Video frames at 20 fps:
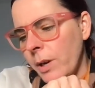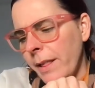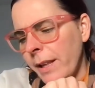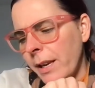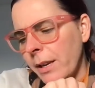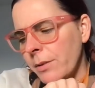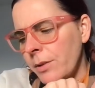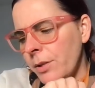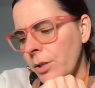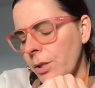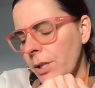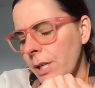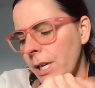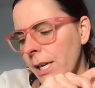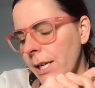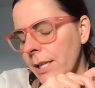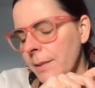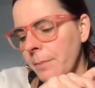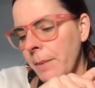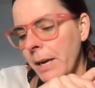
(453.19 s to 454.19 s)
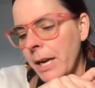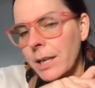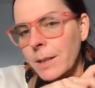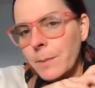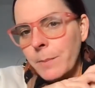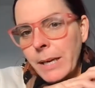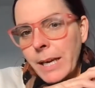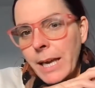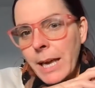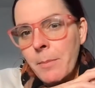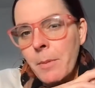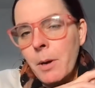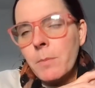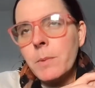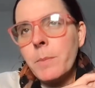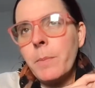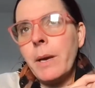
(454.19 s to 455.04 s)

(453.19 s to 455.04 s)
I think it was two days, my husband came up to